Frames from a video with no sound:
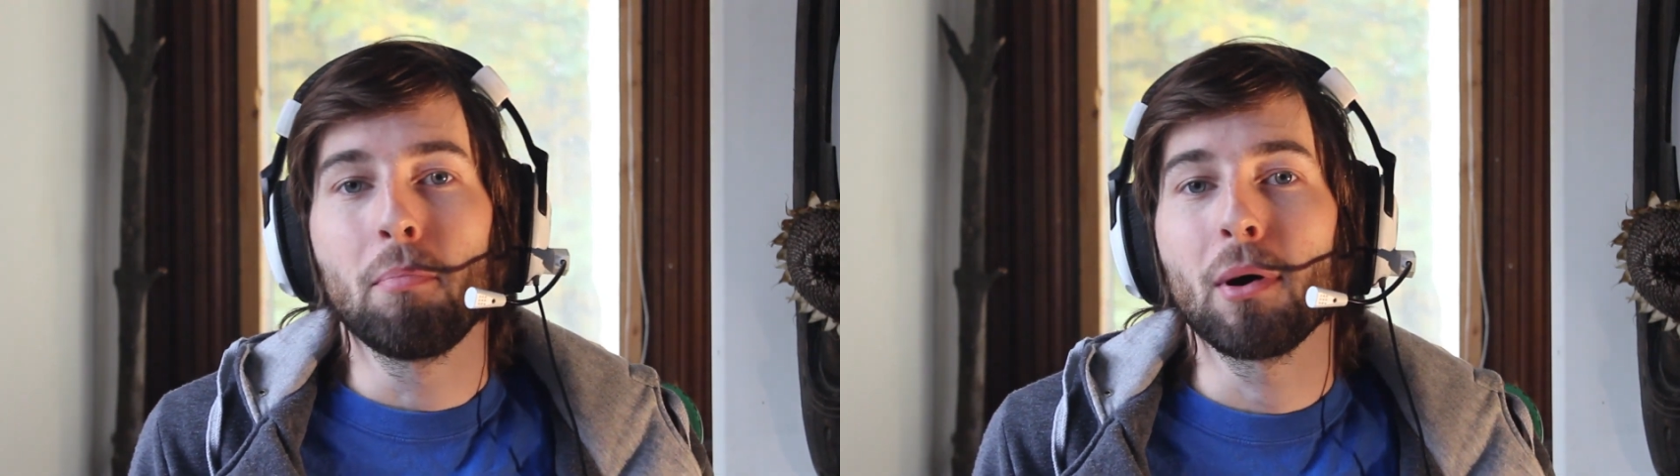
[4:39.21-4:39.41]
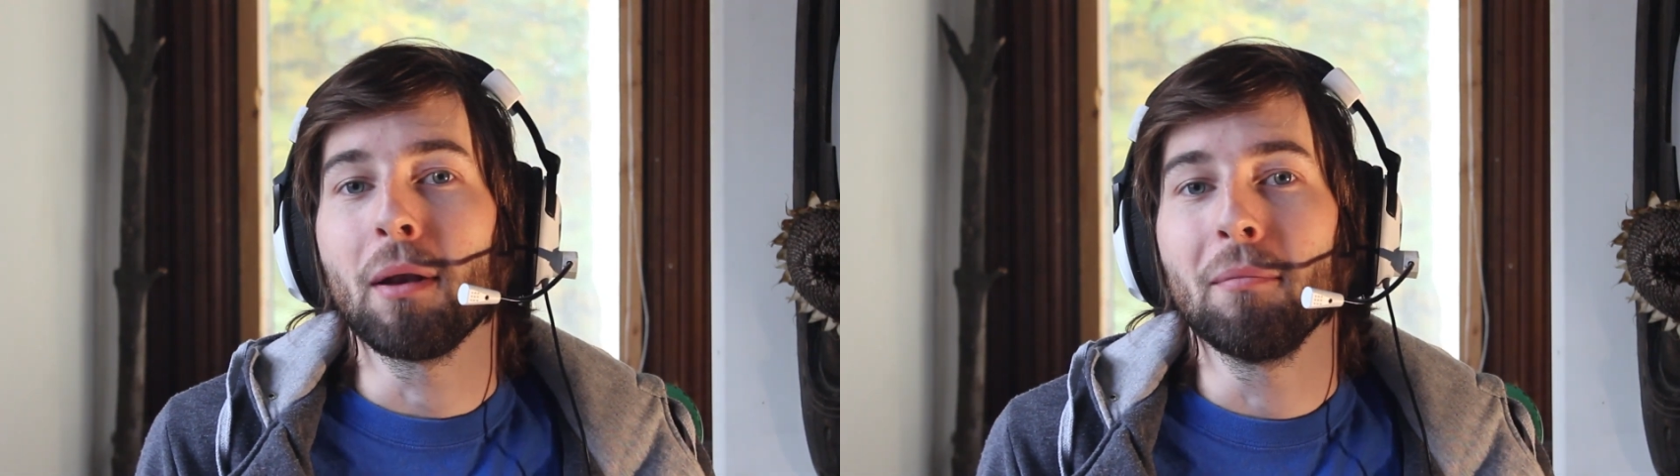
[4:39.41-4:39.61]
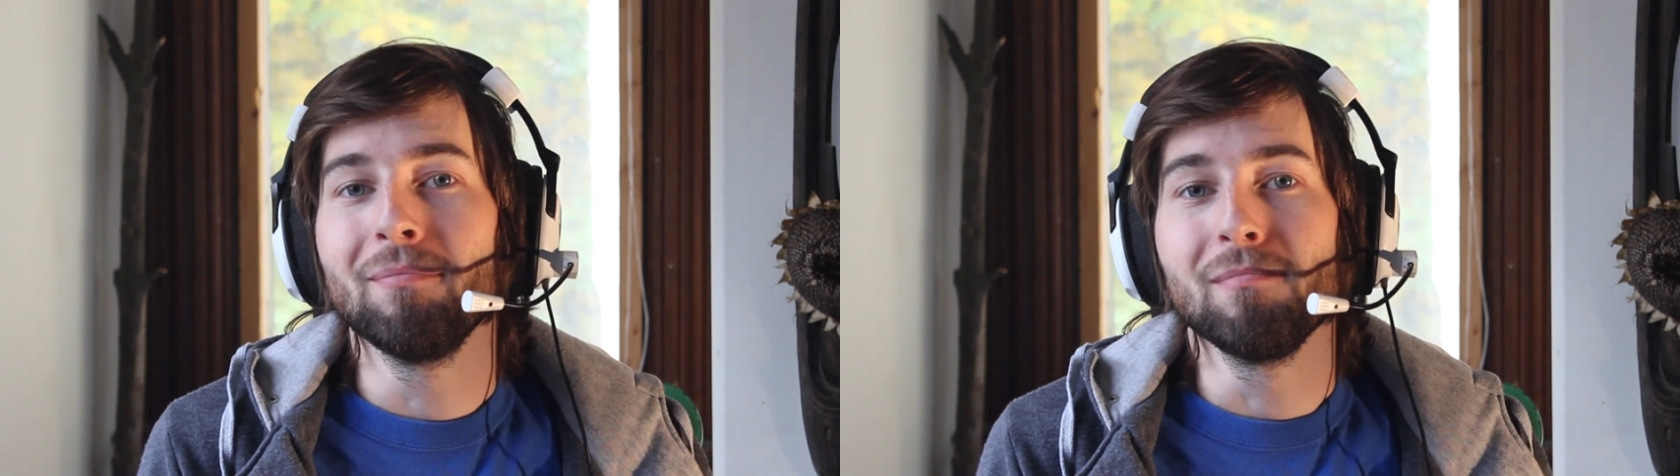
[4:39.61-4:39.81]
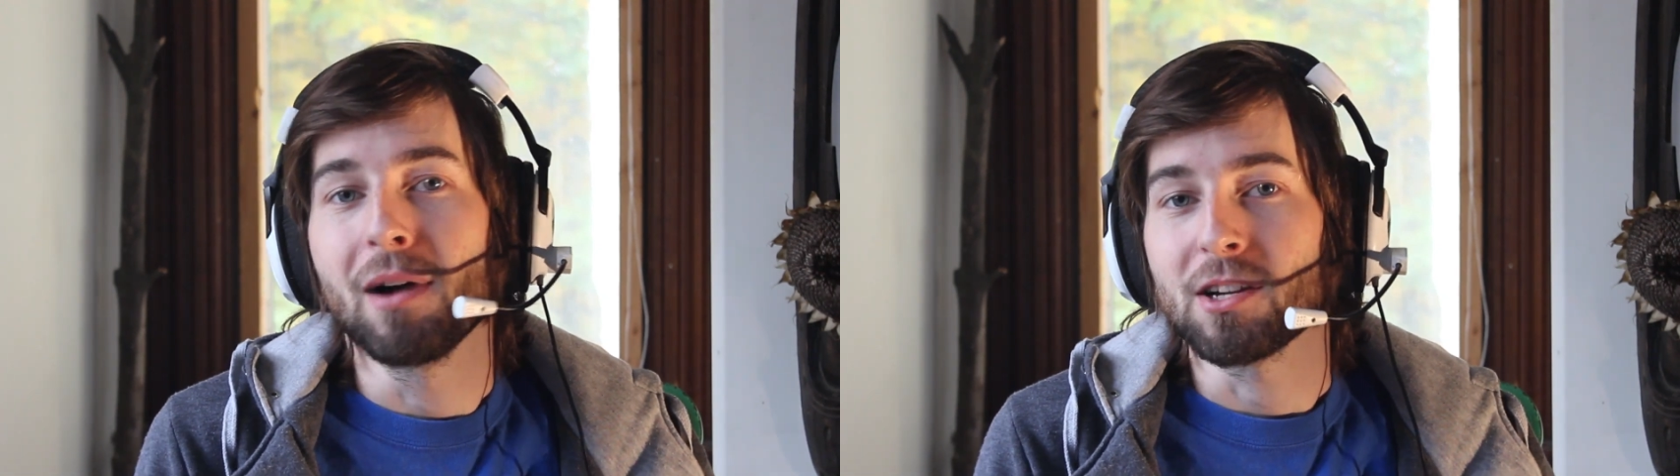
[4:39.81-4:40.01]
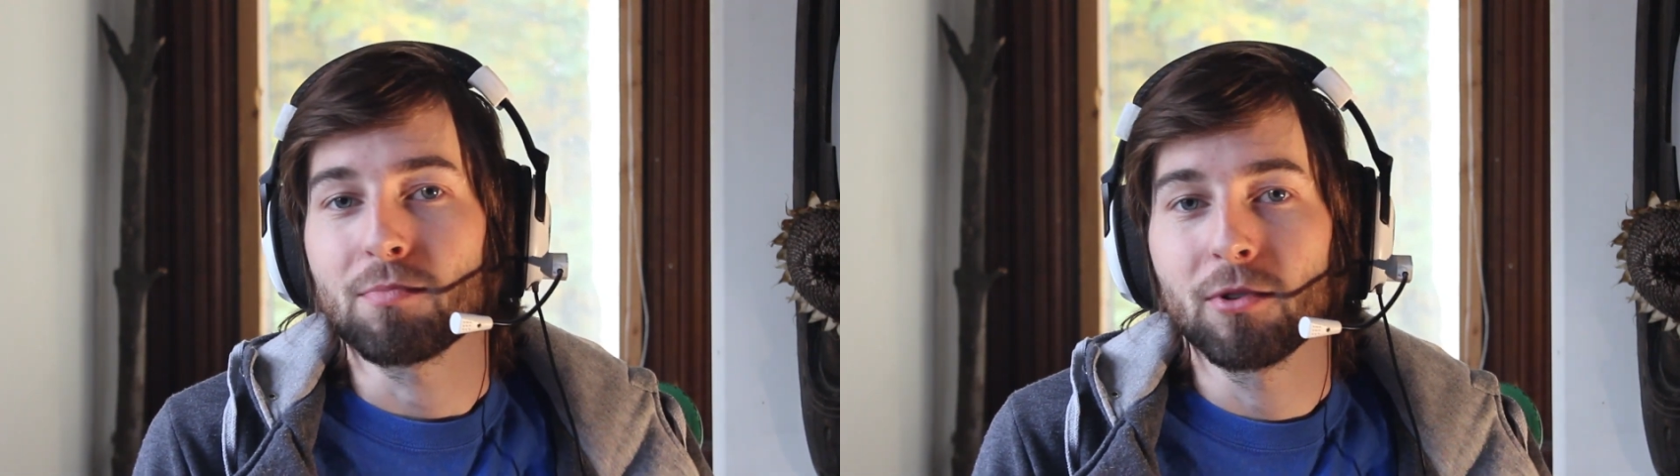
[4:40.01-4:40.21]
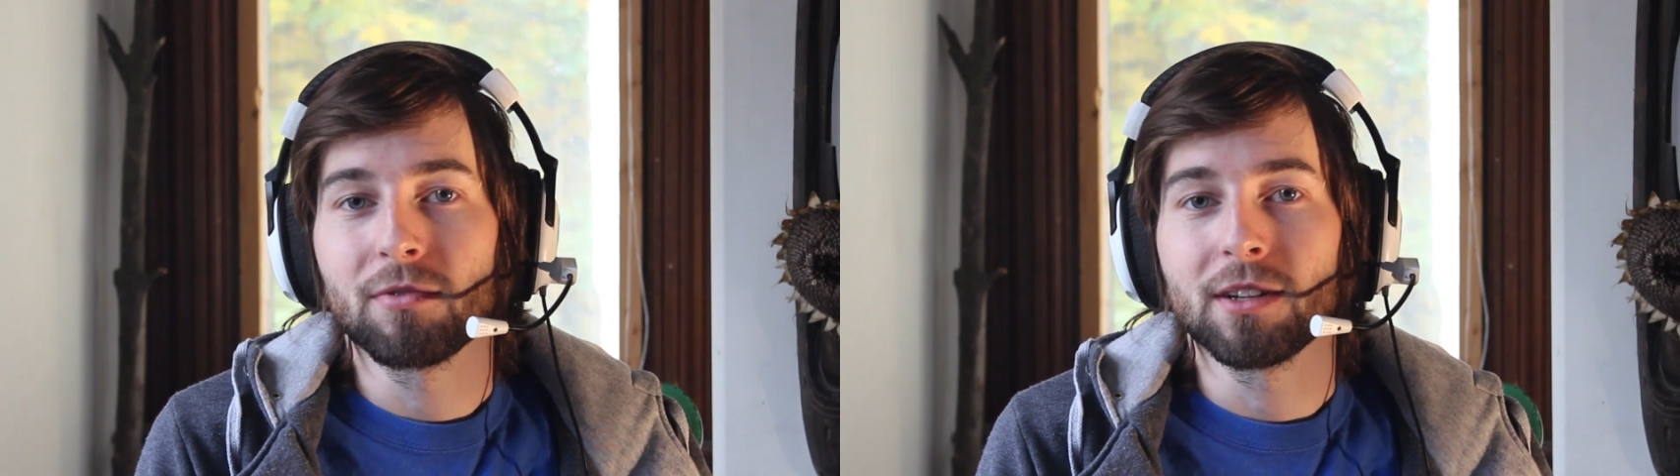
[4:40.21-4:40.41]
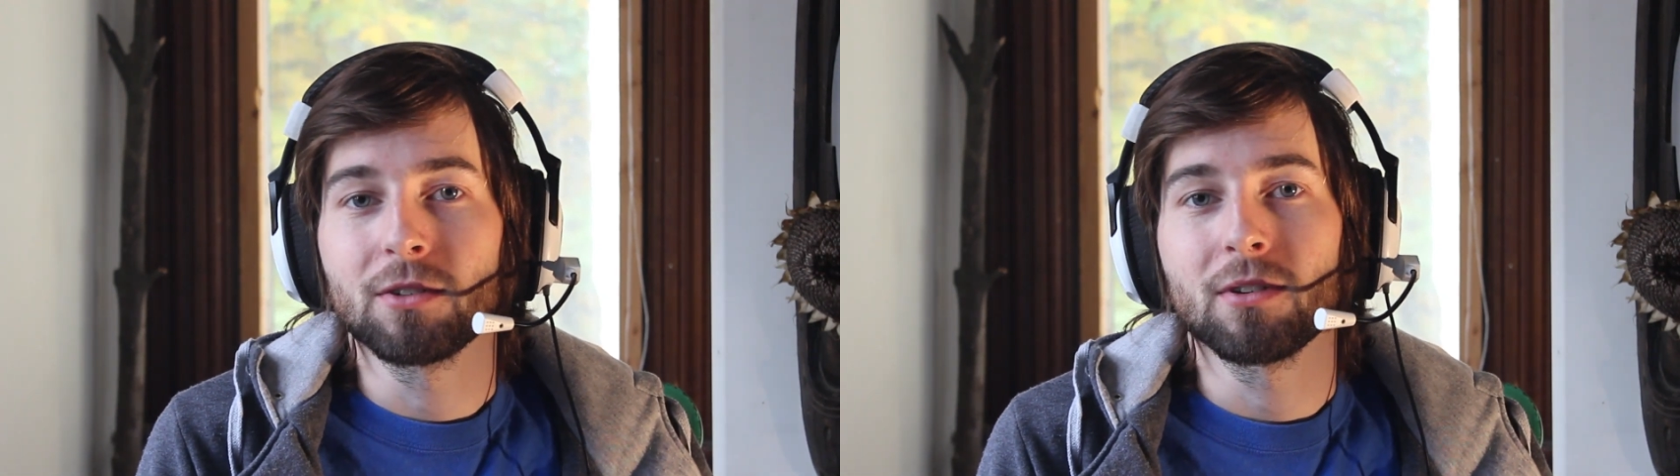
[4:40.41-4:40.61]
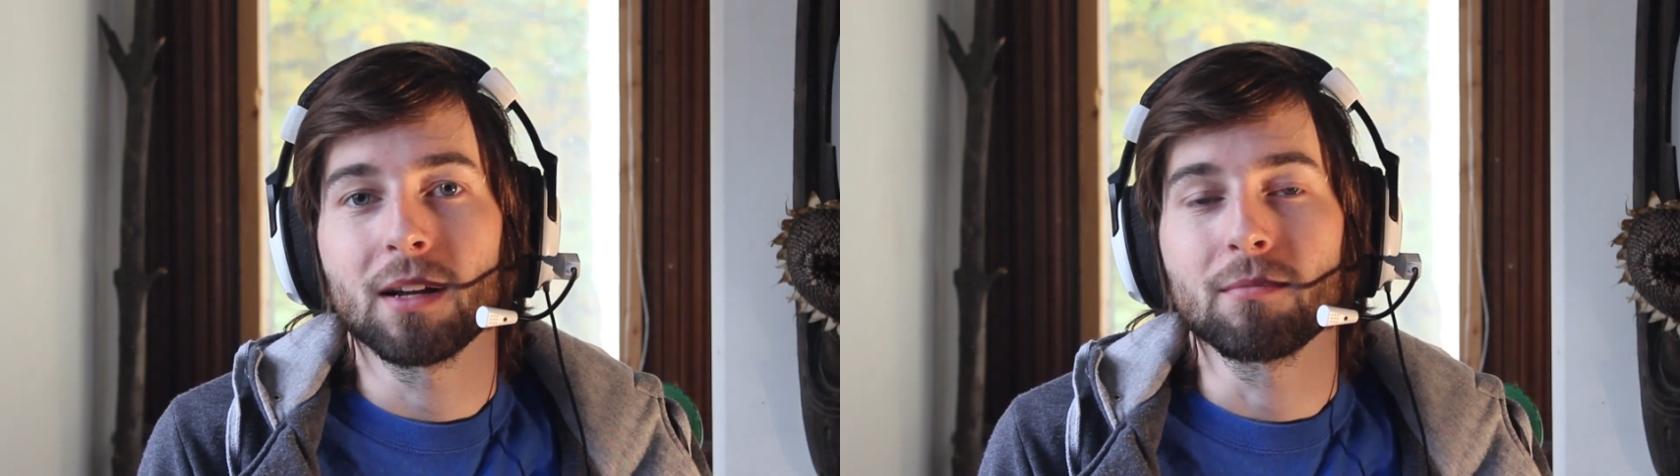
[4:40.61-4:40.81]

put much proof into it.